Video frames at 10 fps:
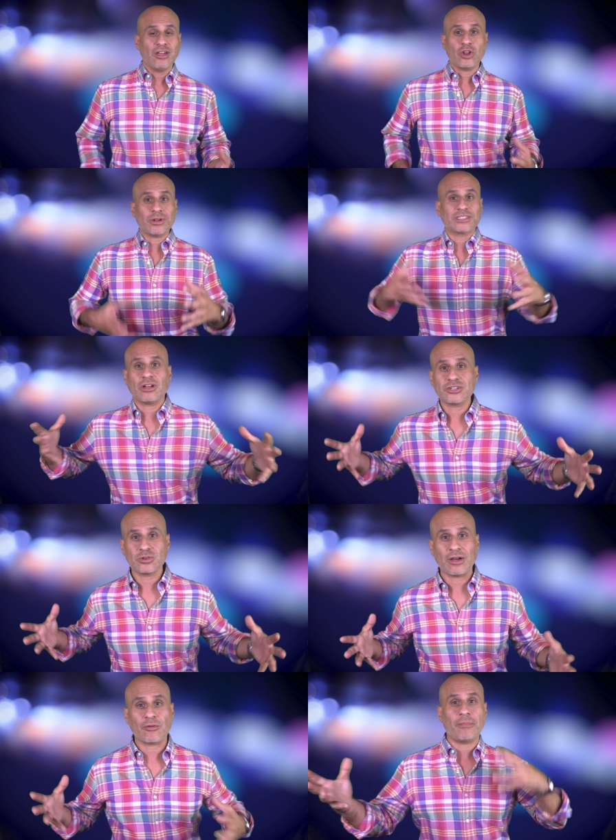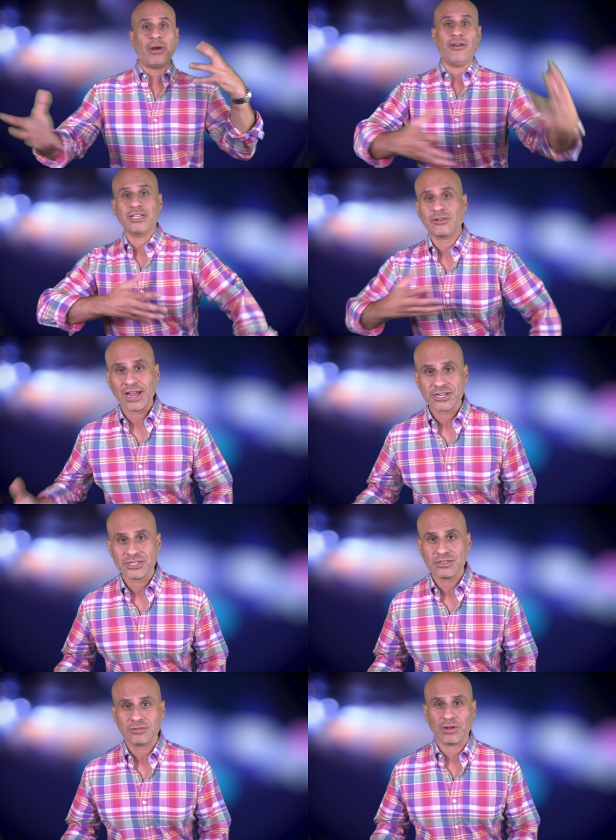No one has taught you how to repair
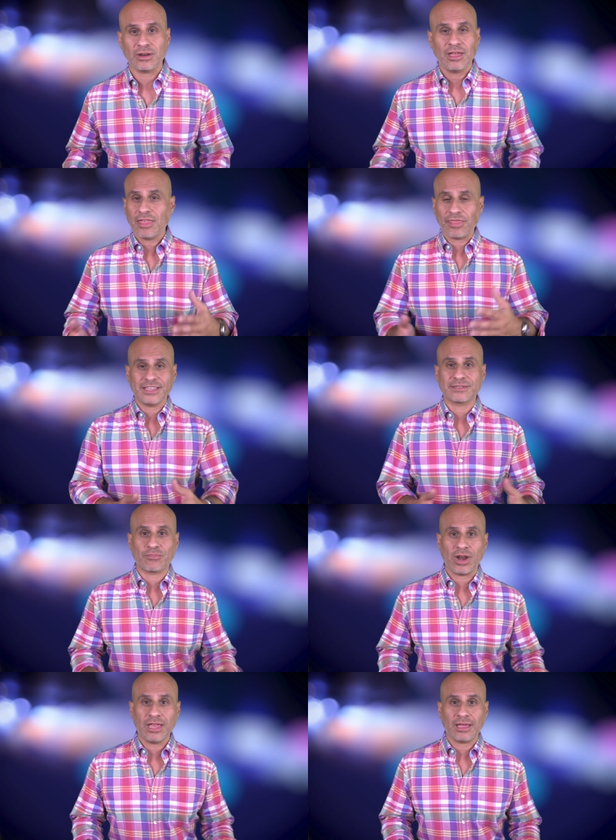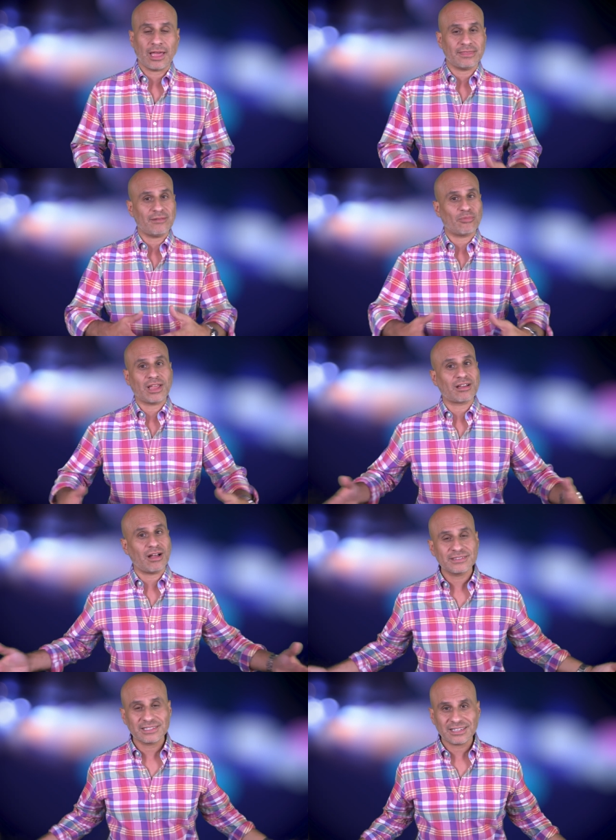interactions when things break and they break
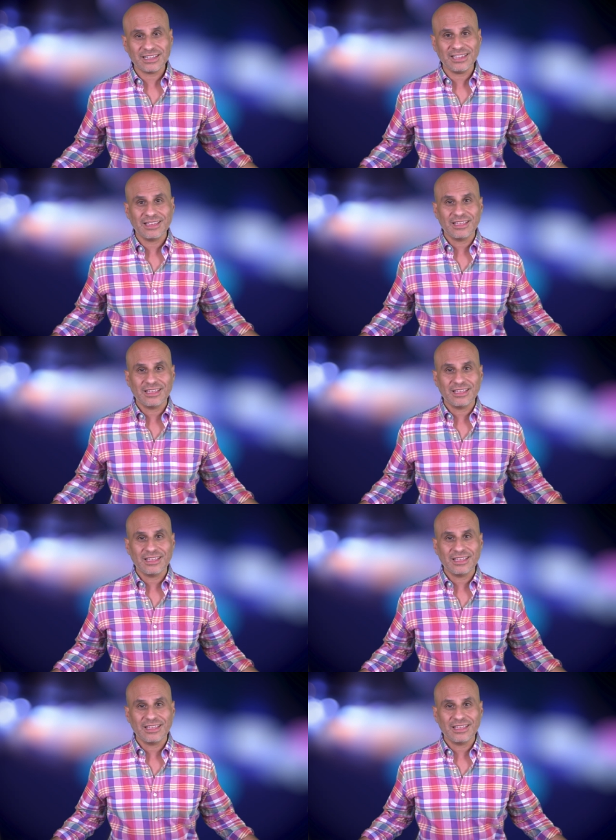constantly.